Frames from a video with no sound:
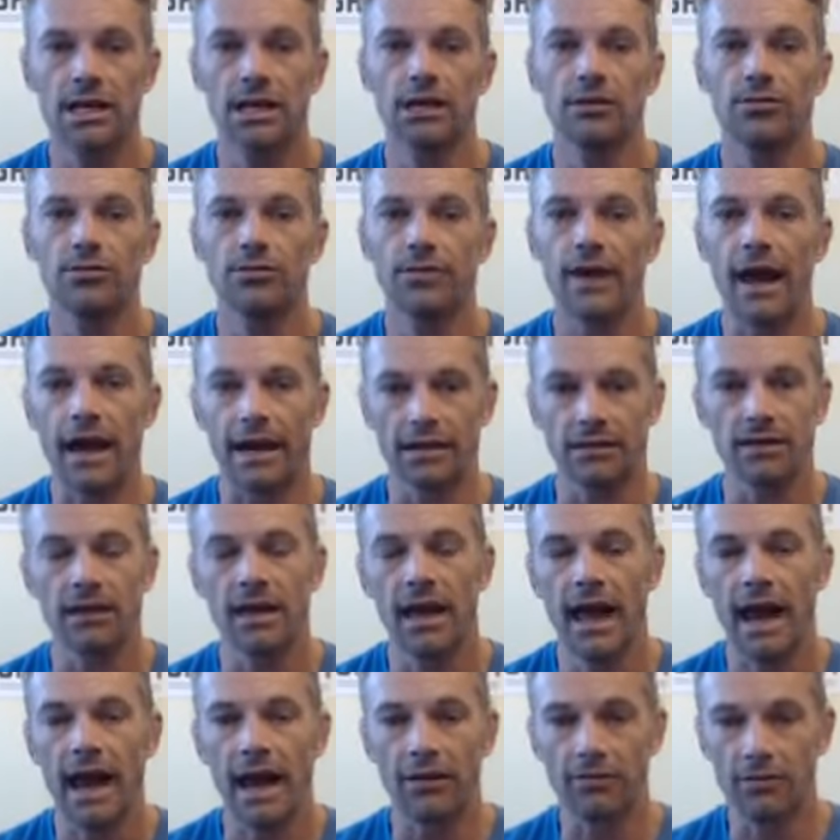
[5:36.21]
In
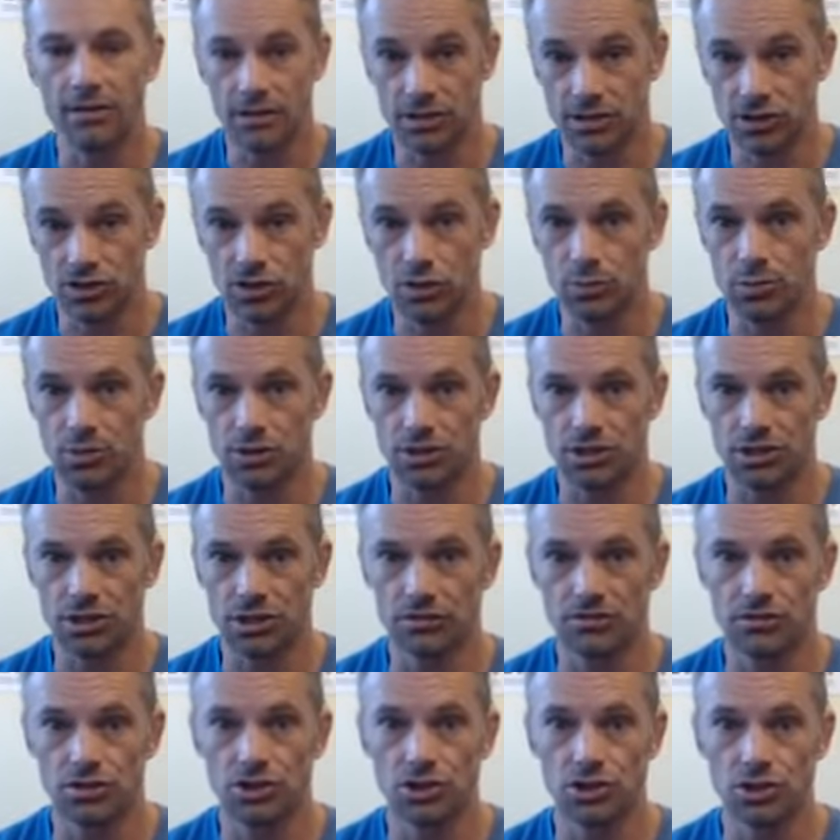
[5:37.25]
fact, having a super
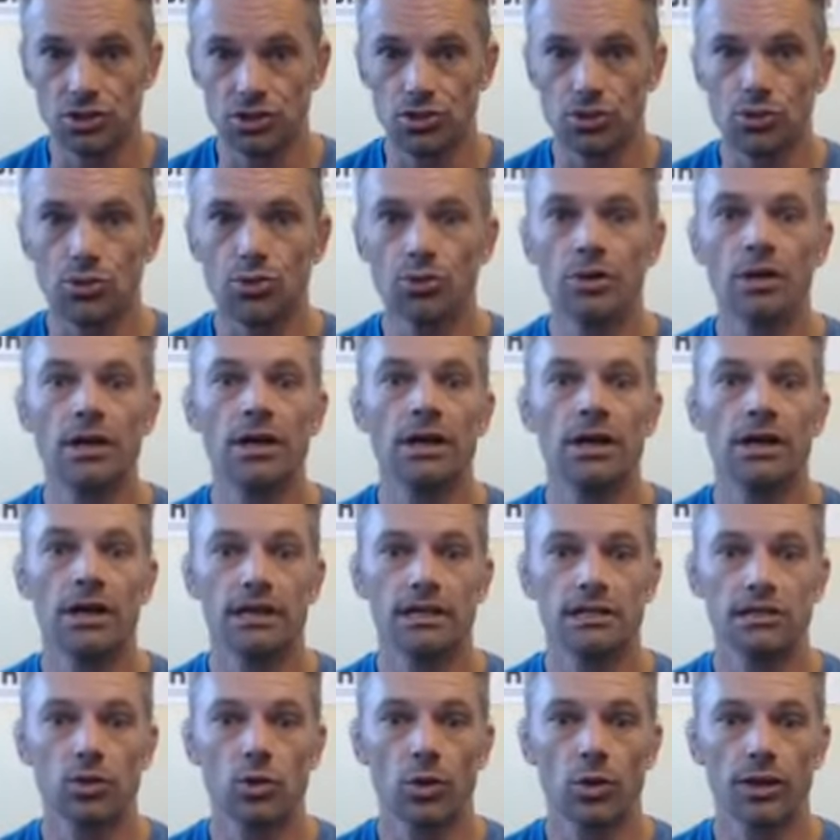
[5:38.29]
stiff shoe
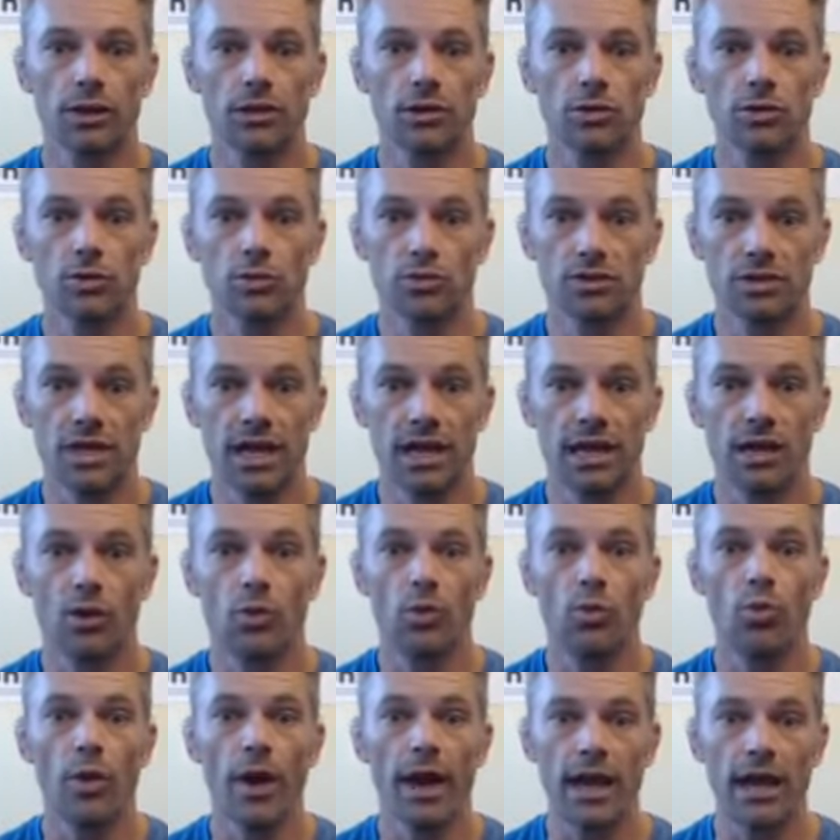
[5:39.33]
is going to take
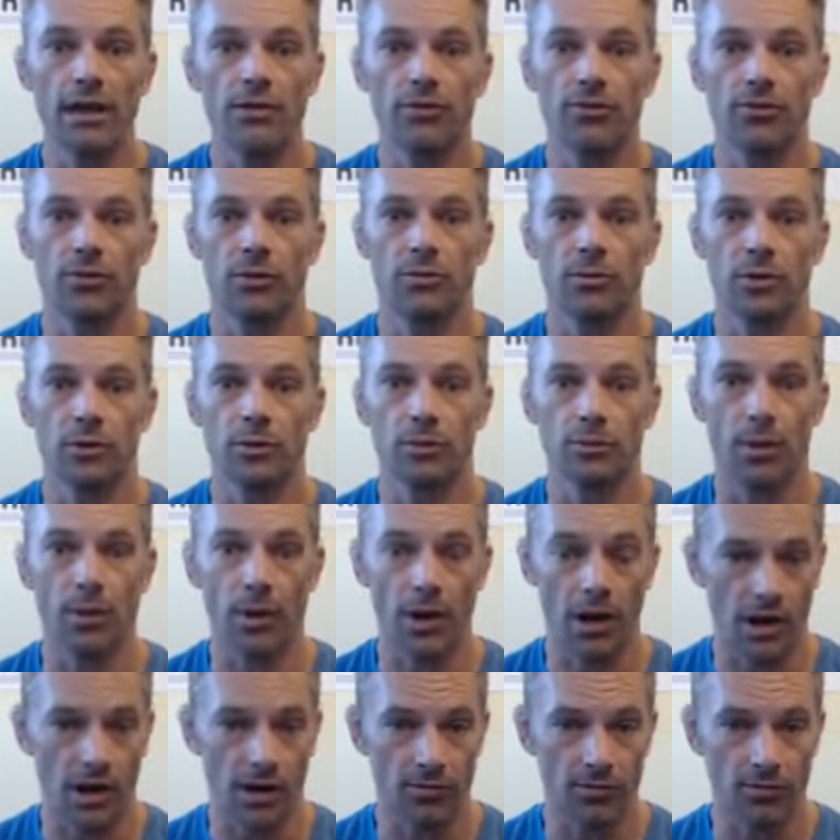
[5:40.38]
away from your
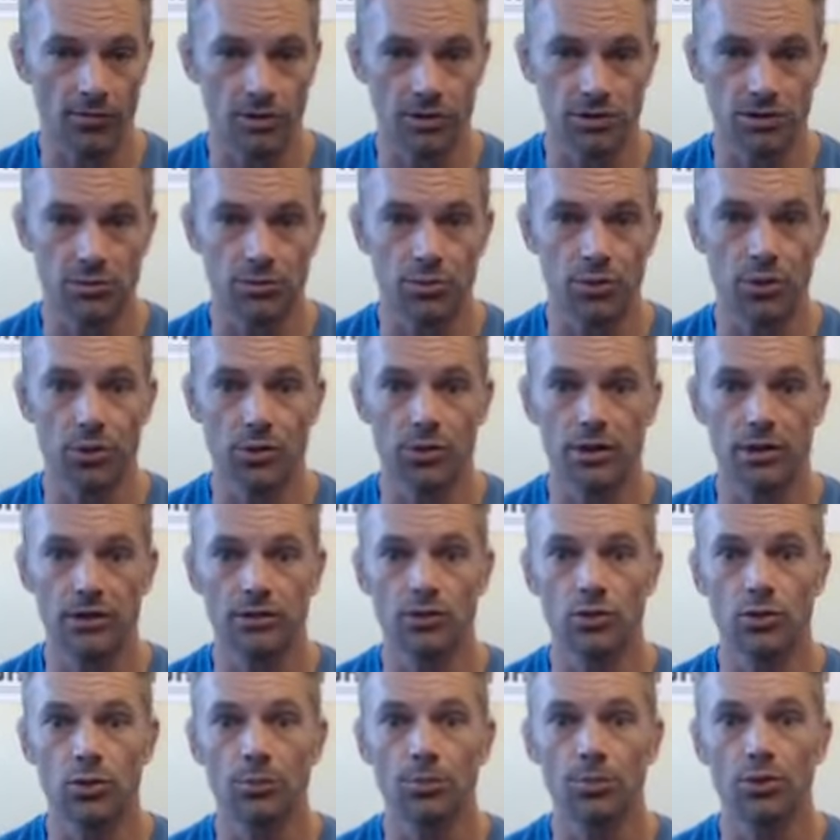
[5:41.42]
foot's ability
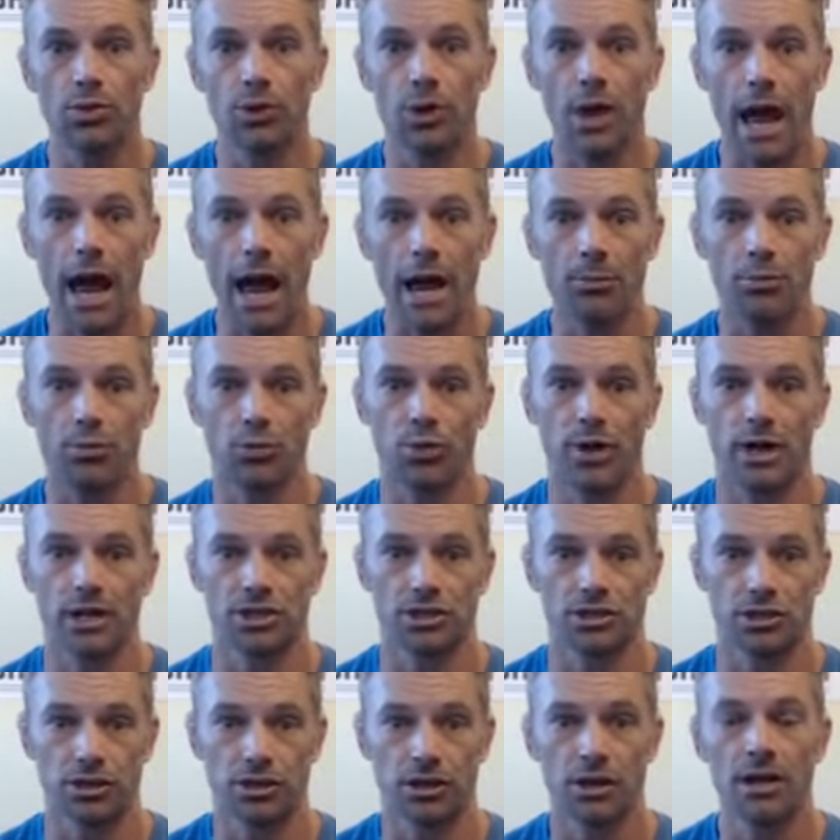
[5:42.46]
to apply
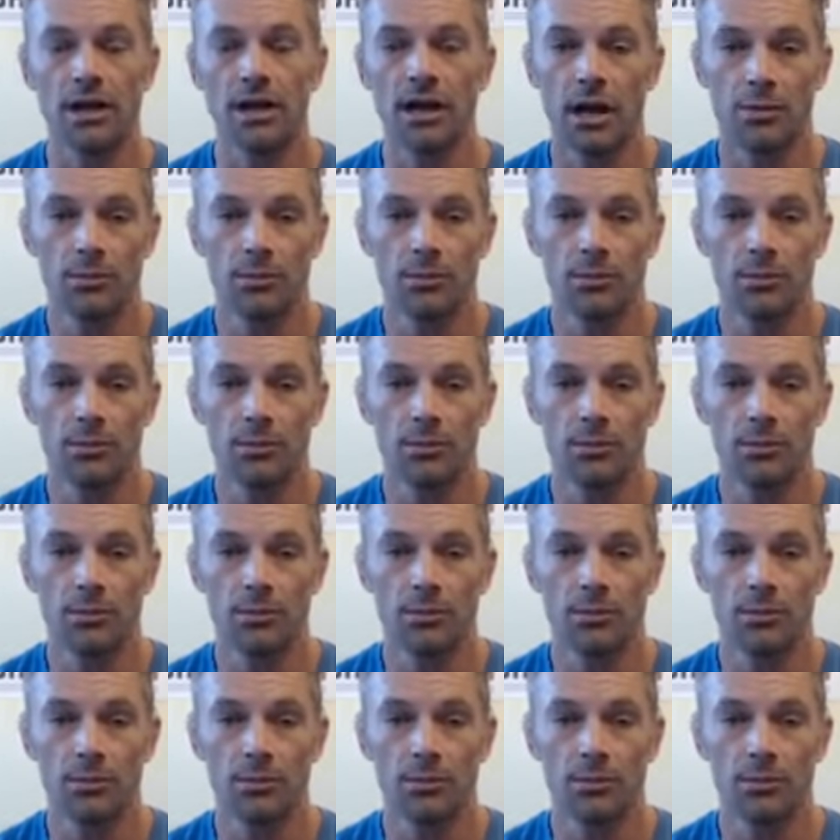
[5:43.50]
pressure.